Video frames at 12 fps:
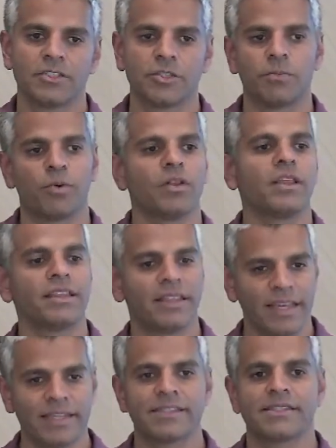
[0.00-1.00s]
so pulling the
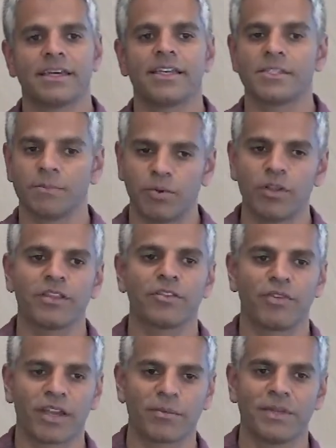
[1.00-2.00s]
insights and pulling the
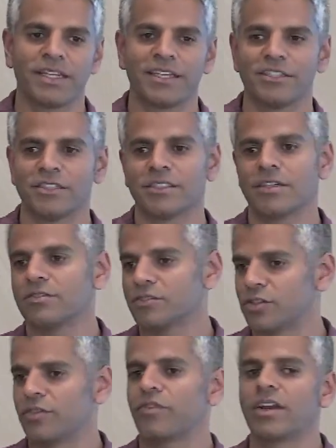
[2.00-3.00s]
recommendations out and
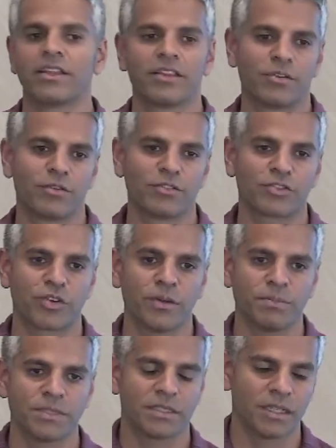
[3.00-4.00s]
sort of writing their own
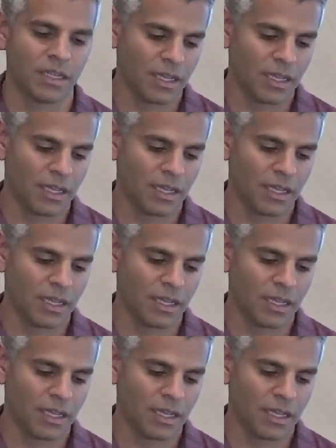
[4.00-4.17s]
scripts.